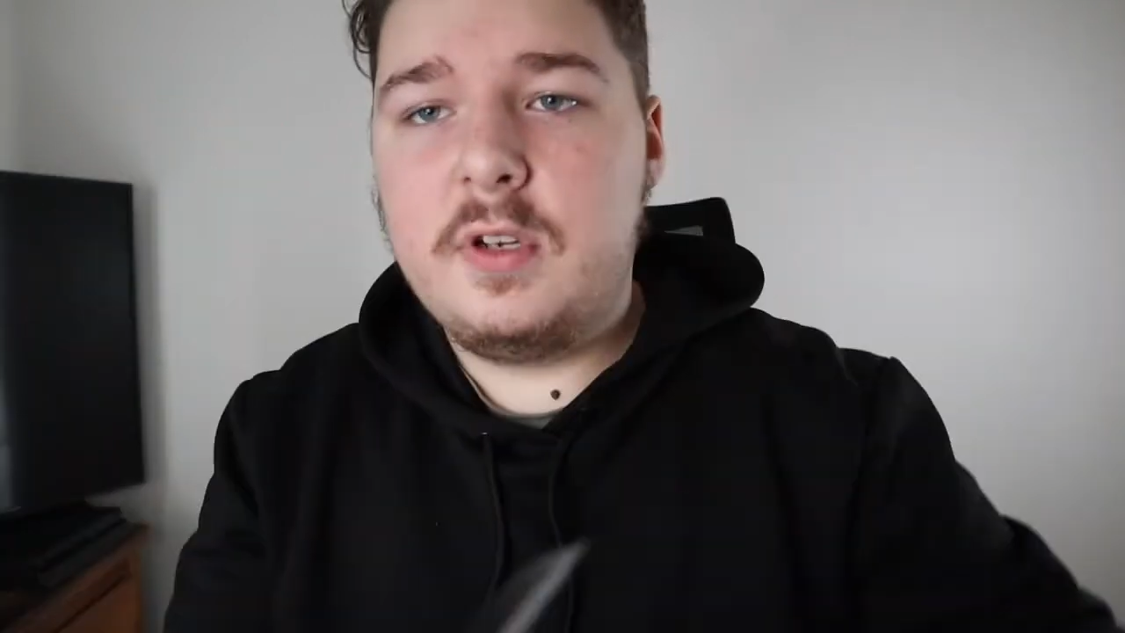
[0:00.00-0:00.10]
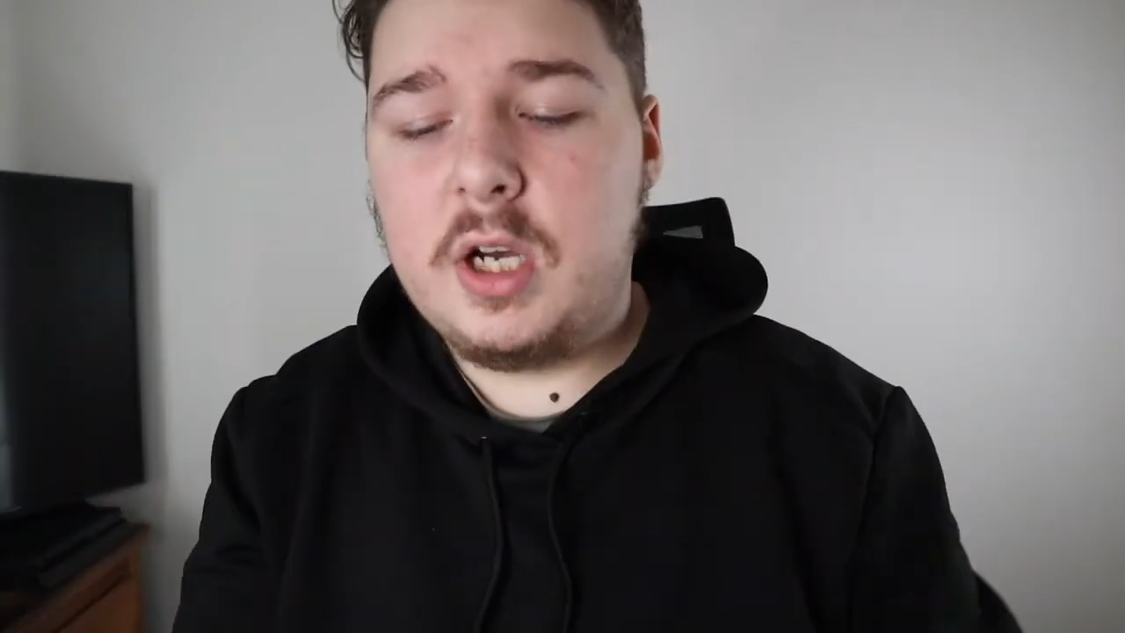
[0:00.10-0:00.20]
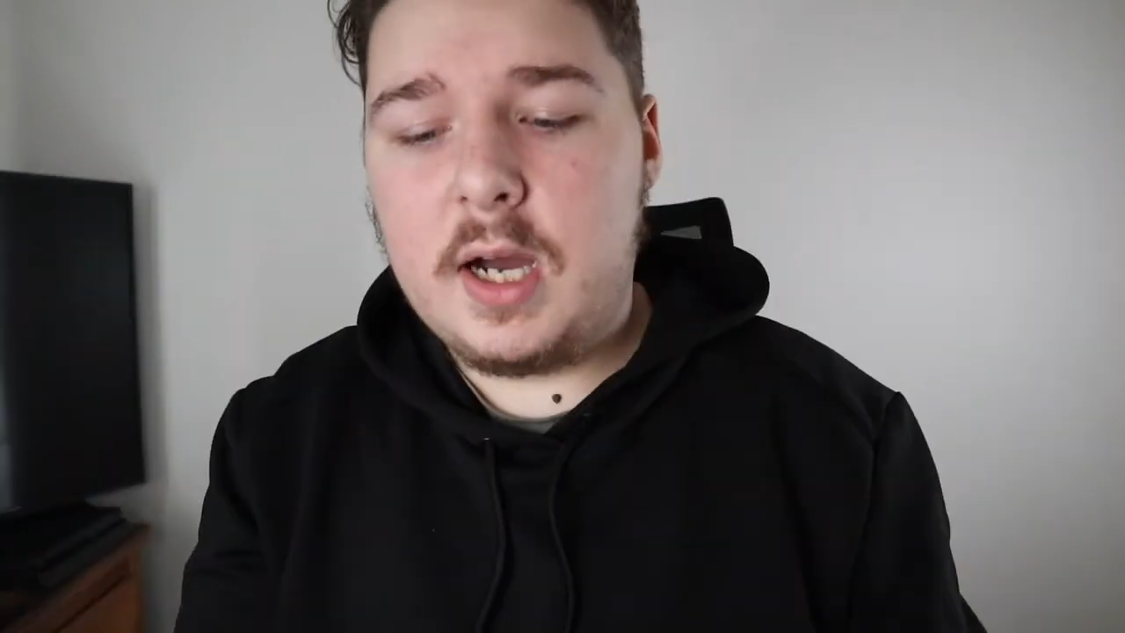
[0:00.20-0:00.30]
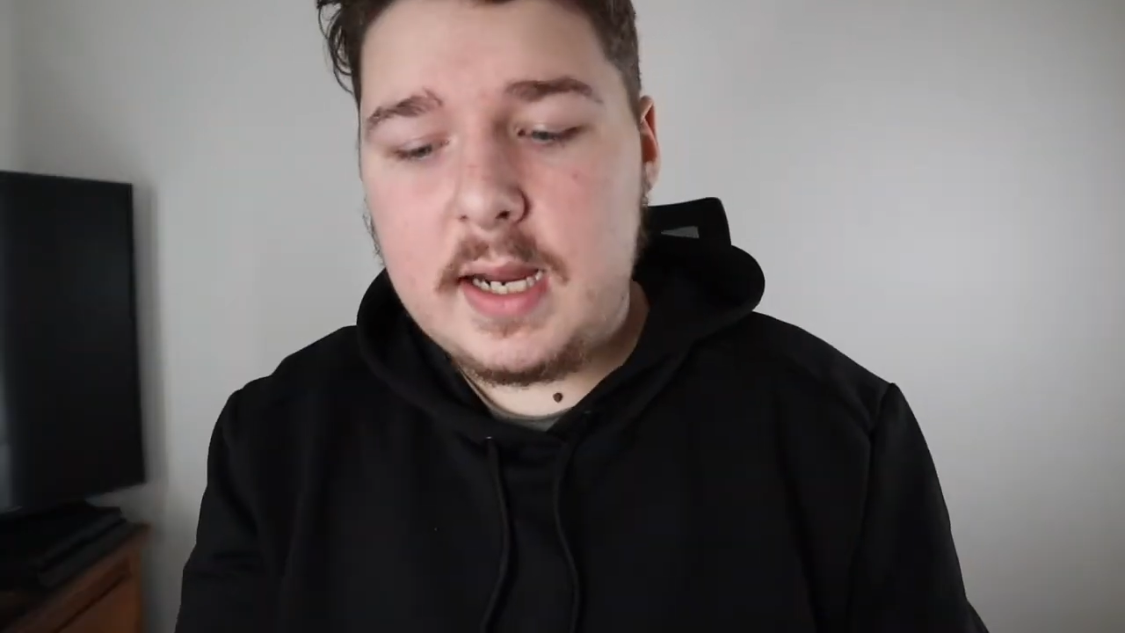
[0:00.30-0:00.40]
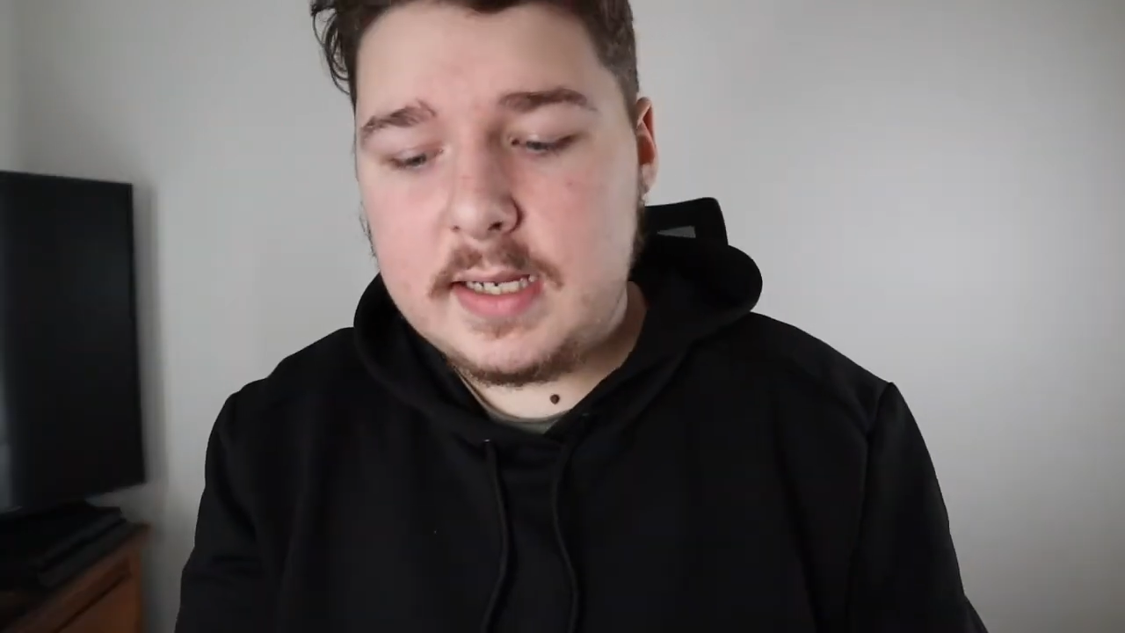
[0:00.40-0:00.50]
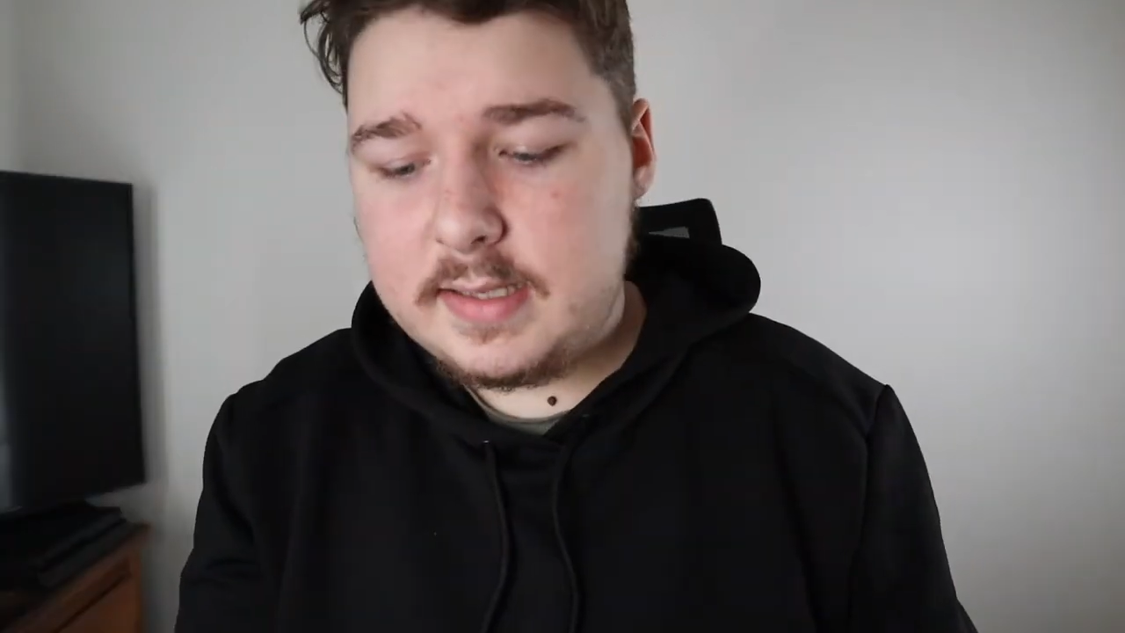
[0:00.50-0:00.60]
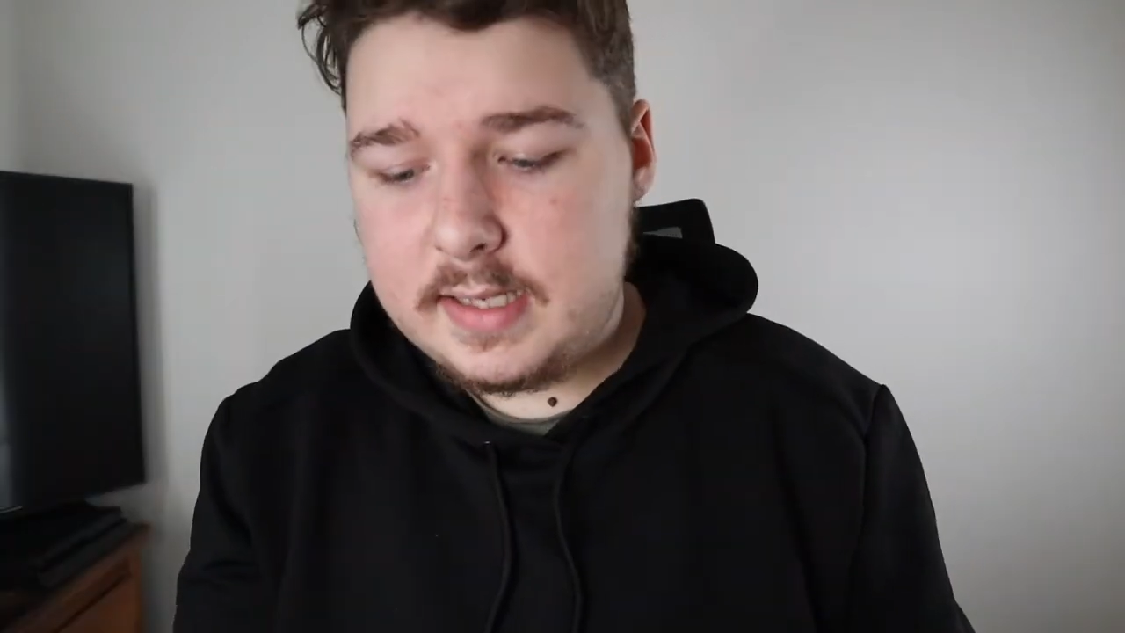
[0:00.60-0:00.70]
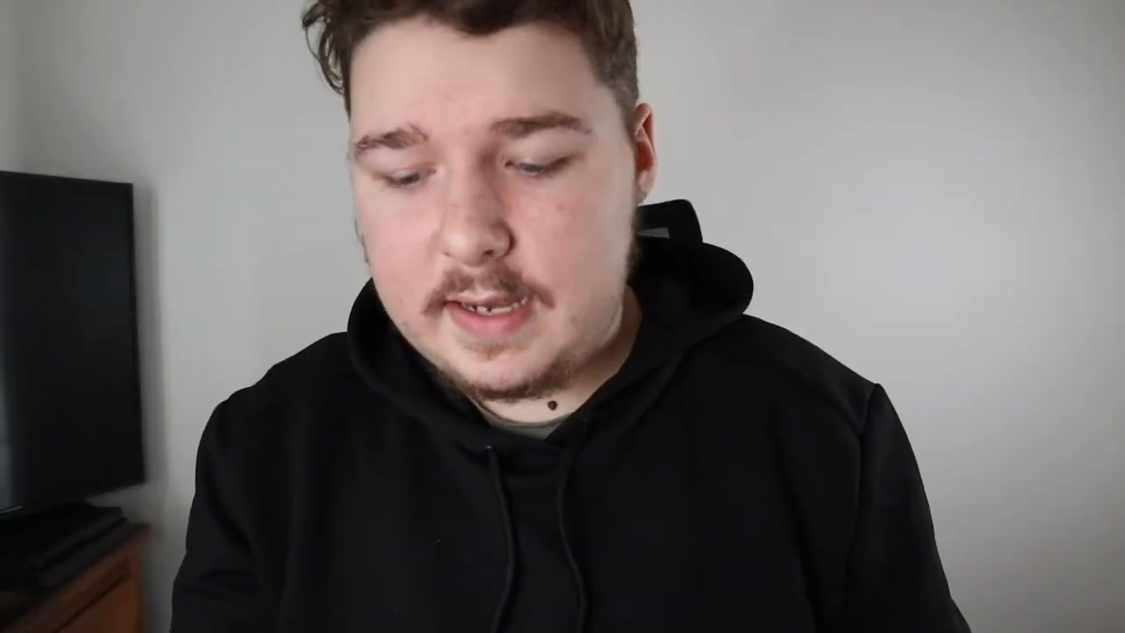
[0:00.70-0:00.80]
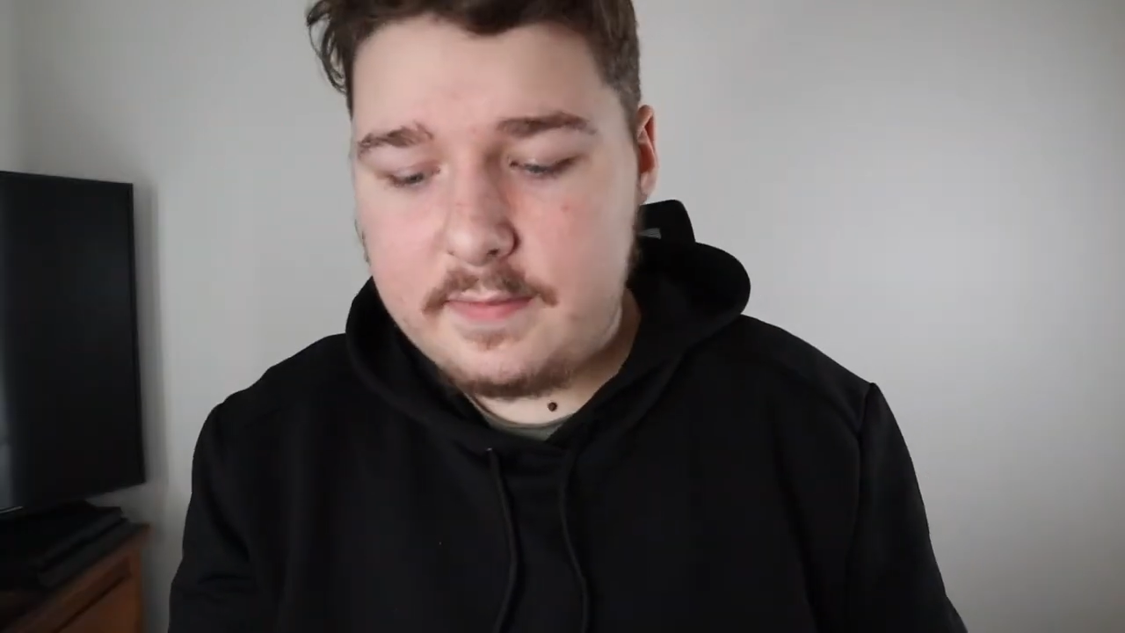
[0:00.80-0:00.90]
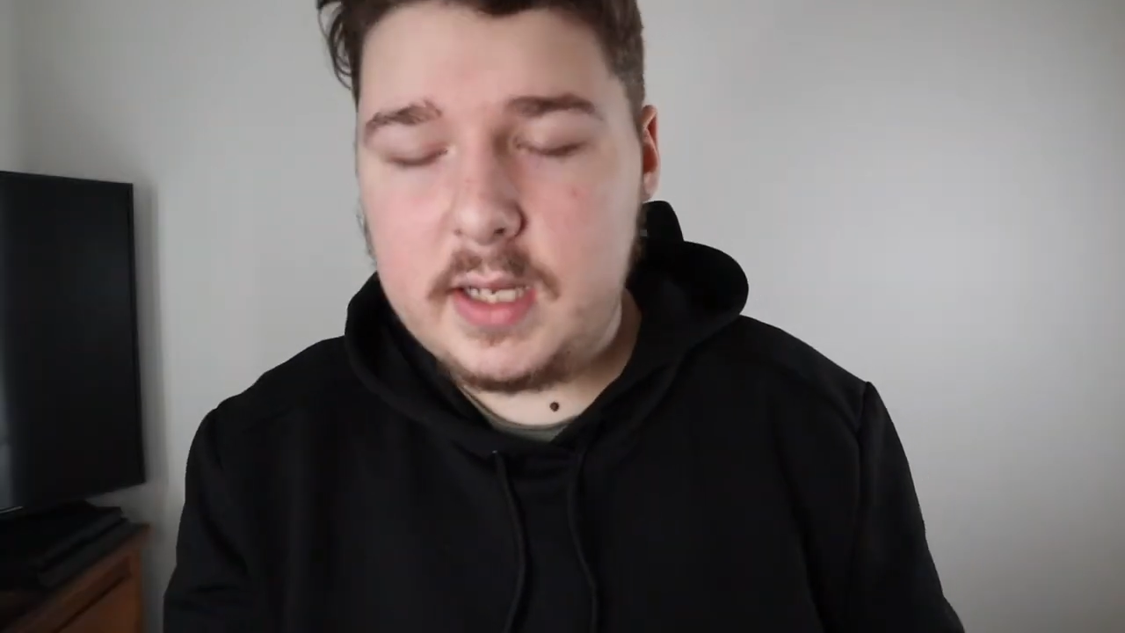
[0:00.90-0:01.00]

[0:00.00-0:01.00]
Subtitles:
you guys have